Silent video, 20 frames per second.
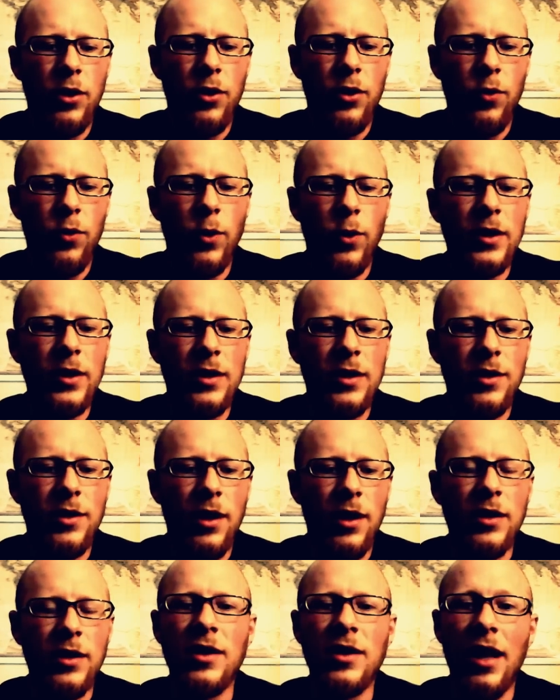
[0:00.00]
was
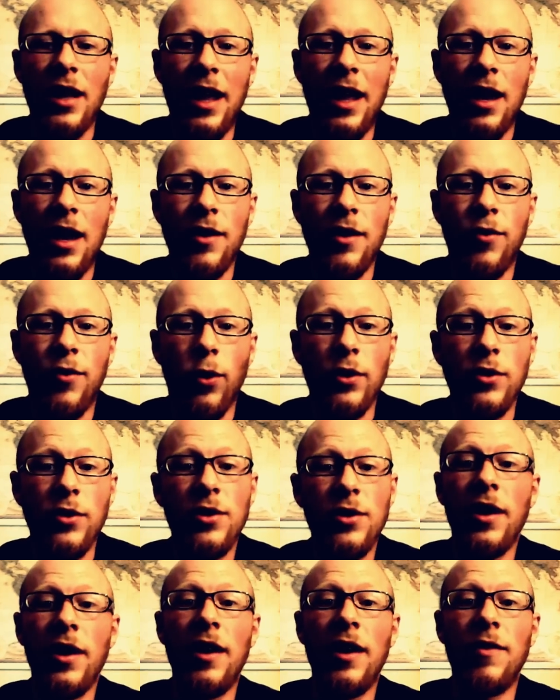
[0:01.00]
a slave or a
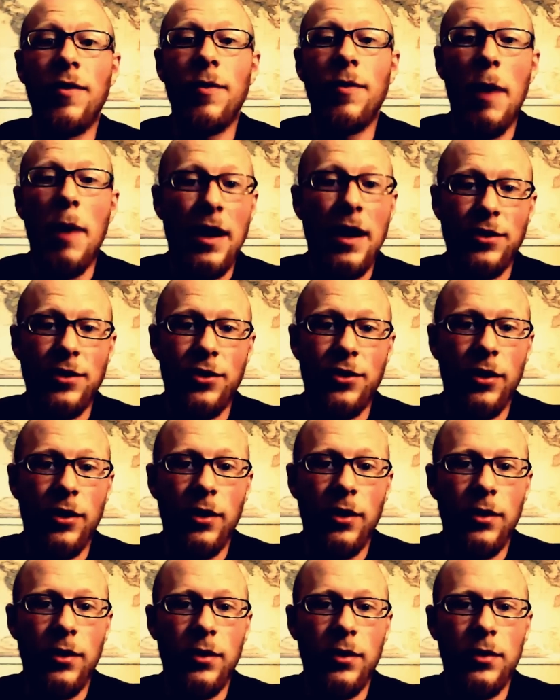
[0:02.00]
slave
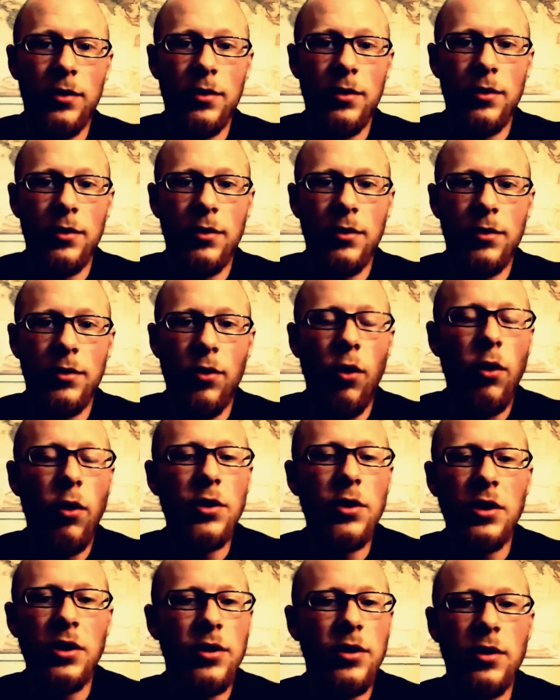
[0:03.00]
master or
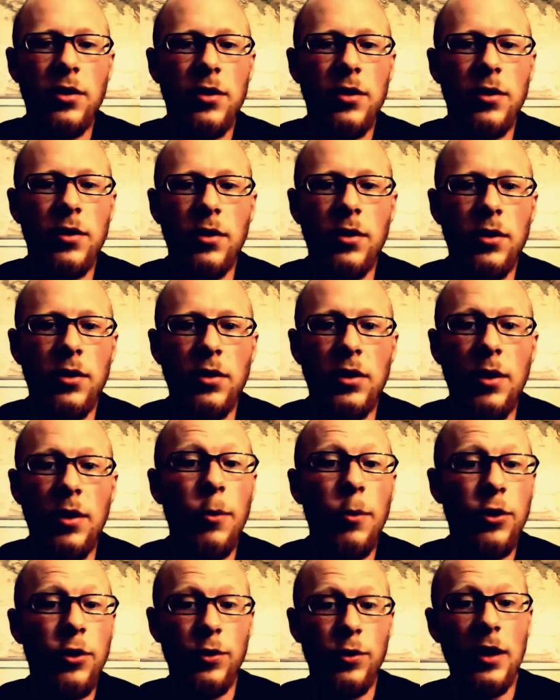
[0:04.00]
just
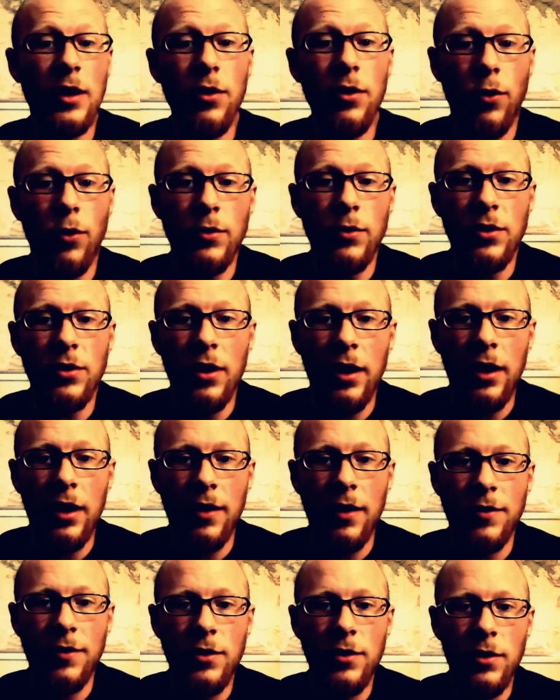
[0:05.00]
someone who didn't own
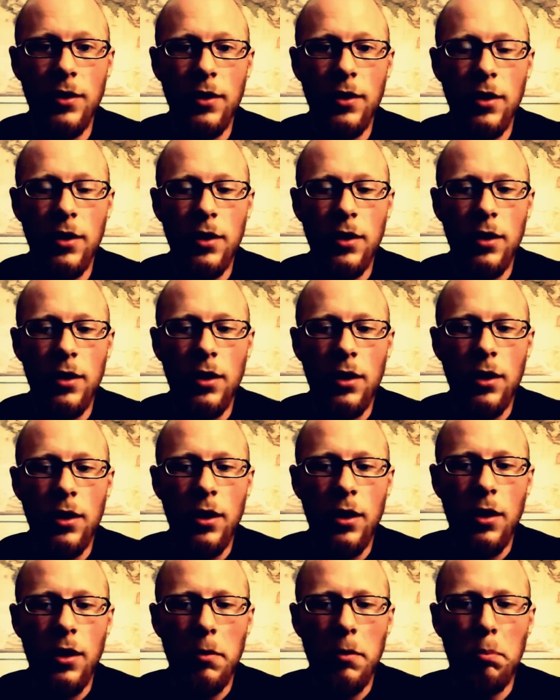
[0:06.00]
slaves,
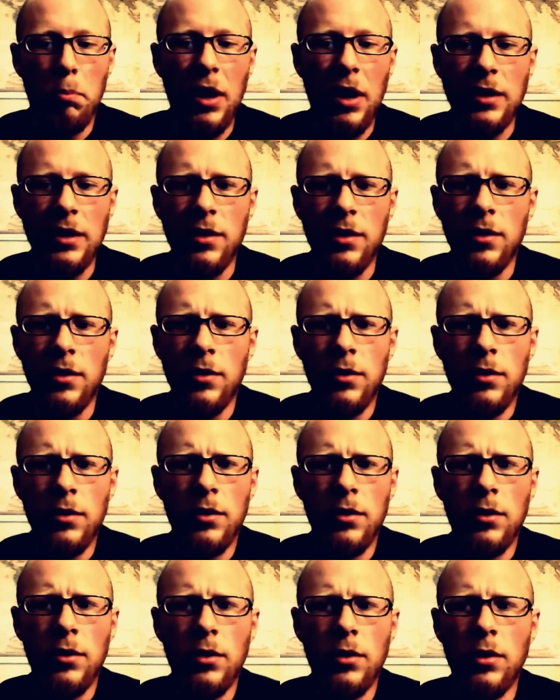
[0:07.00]
but
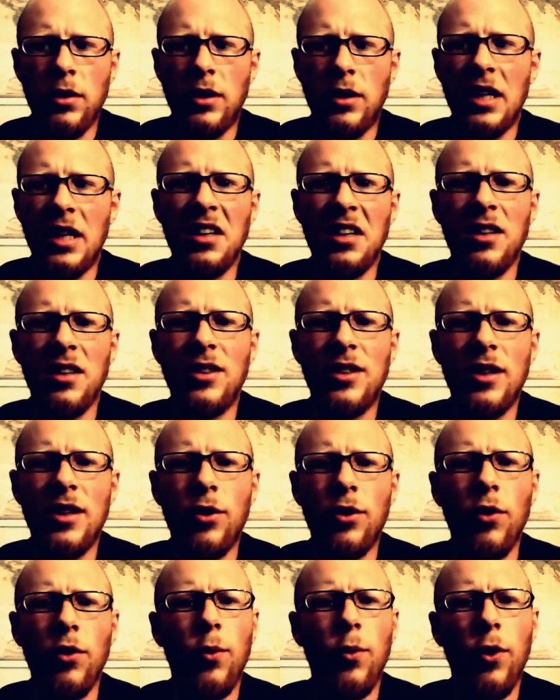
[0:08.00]
didn't
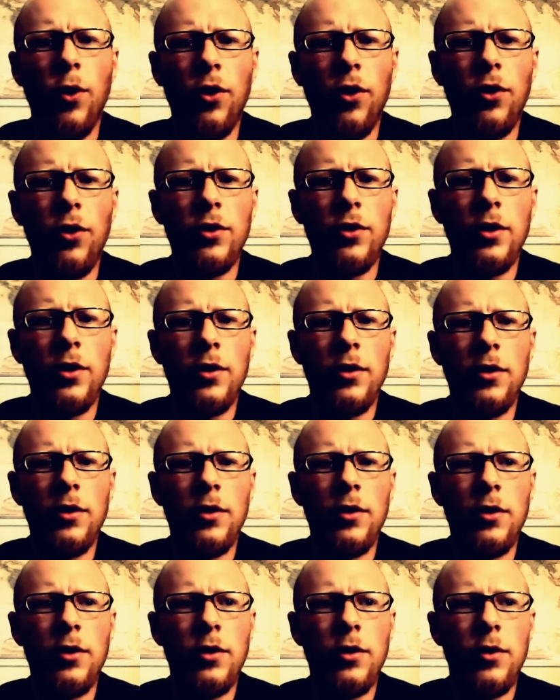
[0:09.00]
consider a world
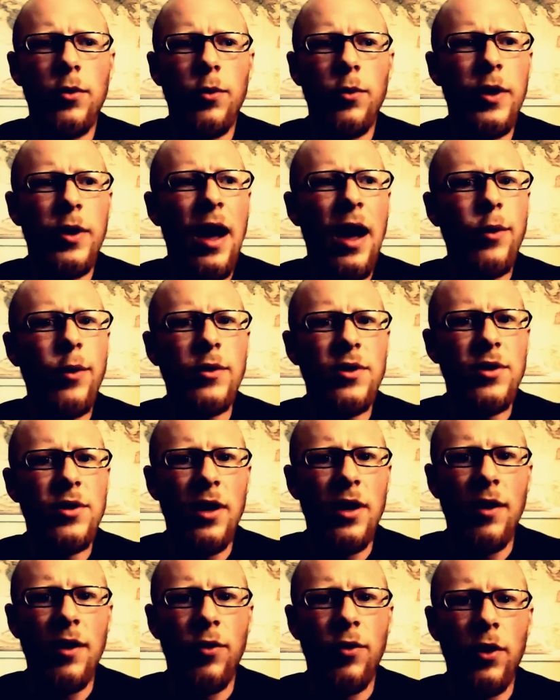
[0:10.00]
without
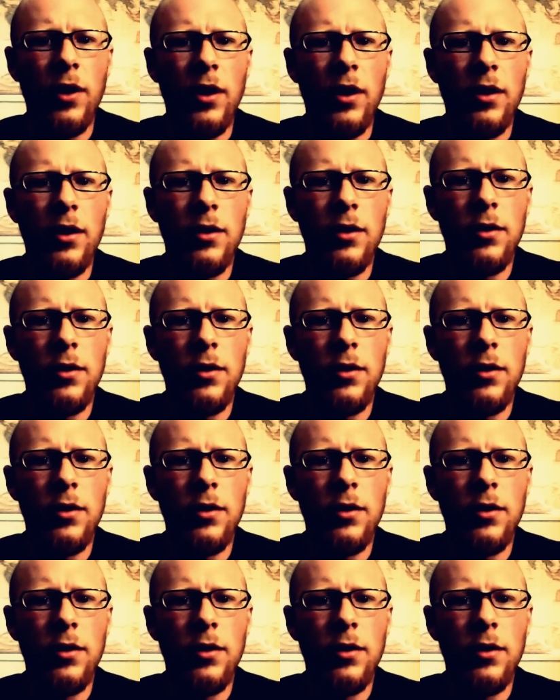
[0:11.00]
slavery.